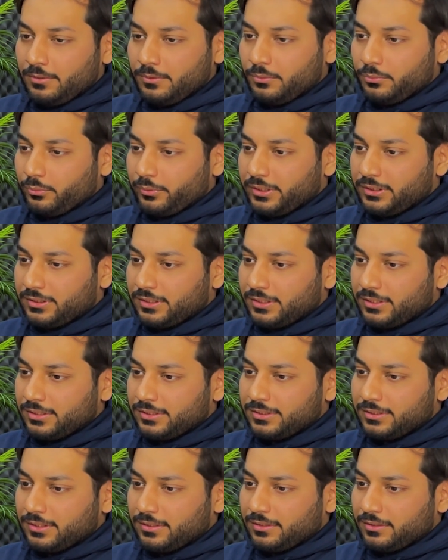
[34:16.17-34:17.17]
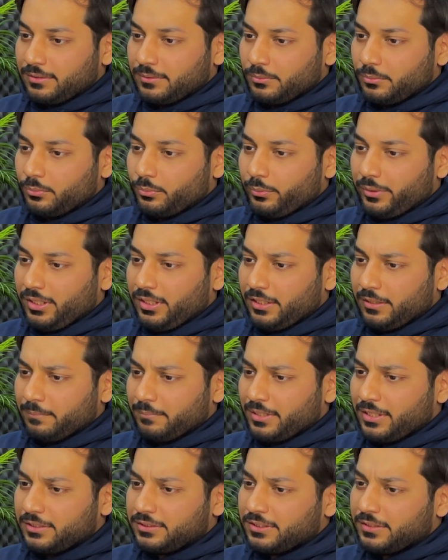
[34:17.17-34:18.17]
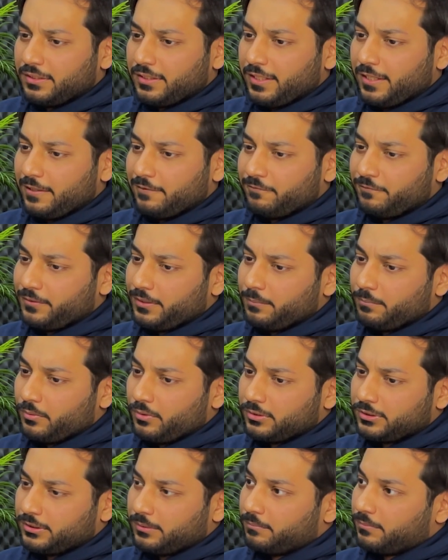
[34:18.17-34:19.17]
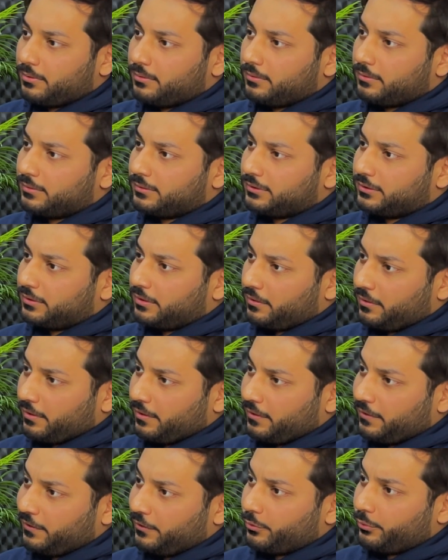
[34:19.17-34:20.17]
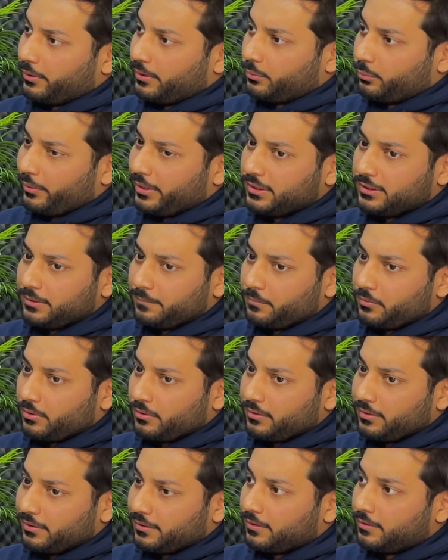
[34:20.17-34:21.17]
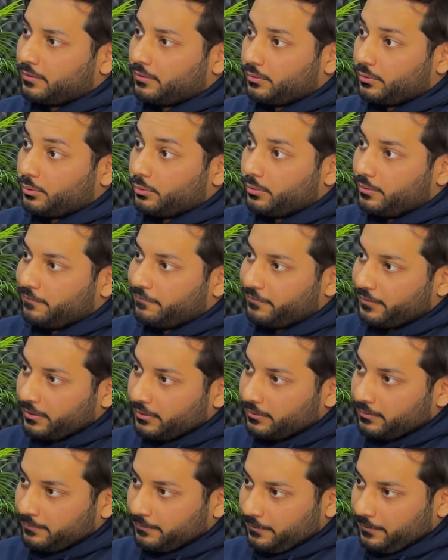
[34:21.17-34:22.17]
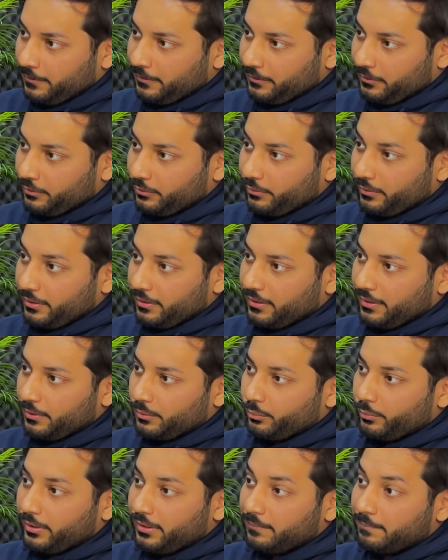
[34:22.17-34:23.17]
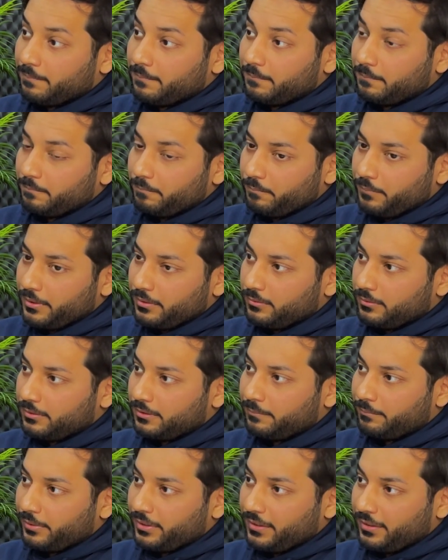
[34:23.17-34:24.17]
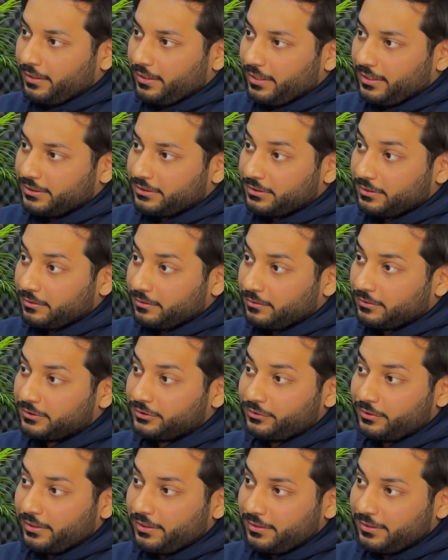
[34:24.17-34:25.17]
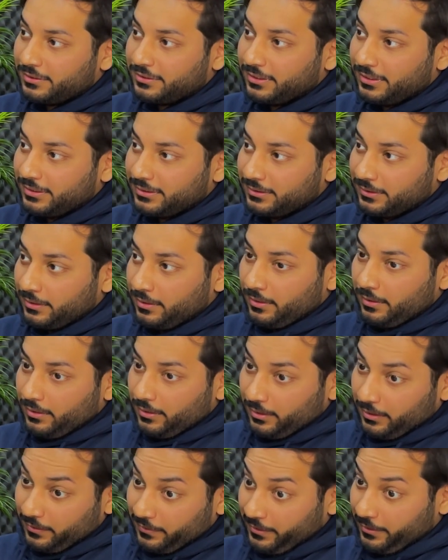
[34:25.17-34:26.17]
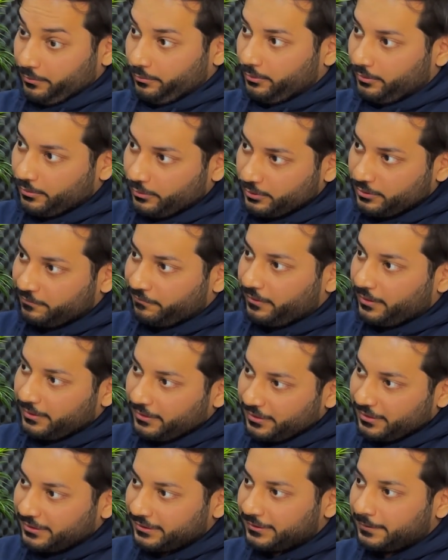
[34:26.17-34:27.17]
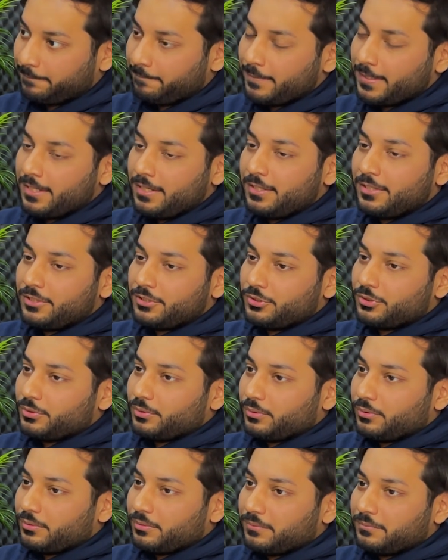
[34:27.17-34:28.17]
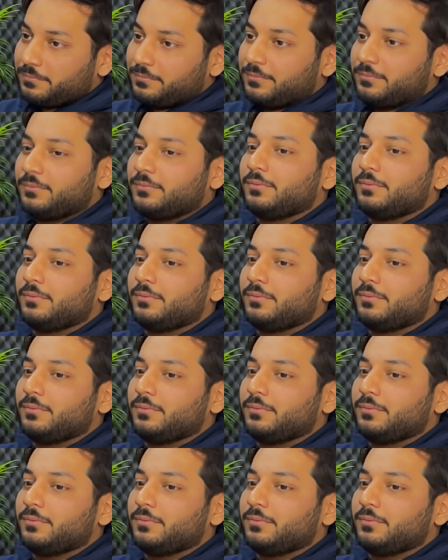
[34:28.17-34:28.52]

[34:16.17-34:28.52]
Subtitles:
which is we imagine every possible scenario in which a product could fail, and then we build mitigation strategies around those failures. So